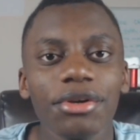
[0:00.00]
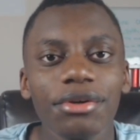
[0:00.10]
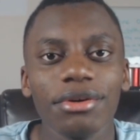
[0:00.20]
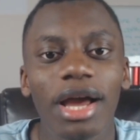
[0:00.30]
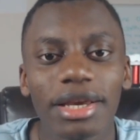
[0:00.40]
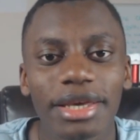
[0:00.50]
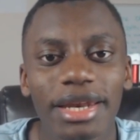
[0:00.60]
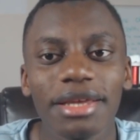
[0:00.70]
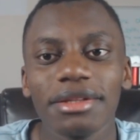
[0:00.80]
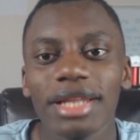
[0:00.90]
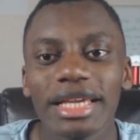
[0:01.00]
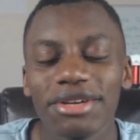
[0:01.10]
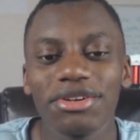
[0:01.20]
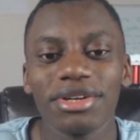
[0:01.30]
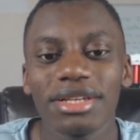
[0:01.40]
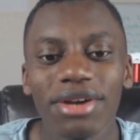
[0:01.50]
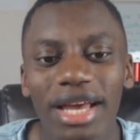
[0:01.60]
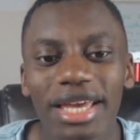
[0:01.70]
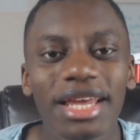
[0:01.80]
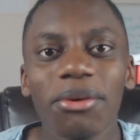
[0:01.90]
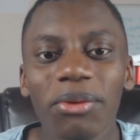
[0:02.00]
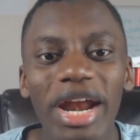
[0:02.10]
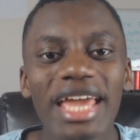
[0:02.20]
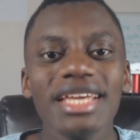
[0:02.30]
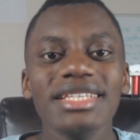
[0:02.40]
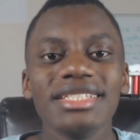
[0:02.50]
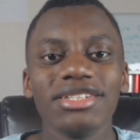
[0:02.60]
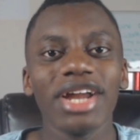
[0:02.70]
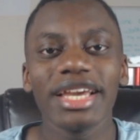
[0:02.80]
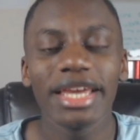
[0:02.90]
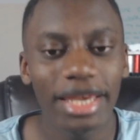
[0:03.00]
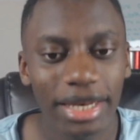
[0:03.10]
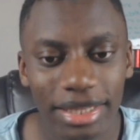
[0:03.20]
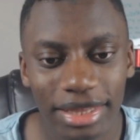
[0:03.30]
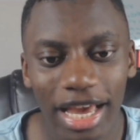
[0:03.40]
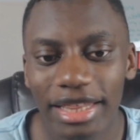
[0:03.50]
not getting you're not getting a raise, you're not getting anything.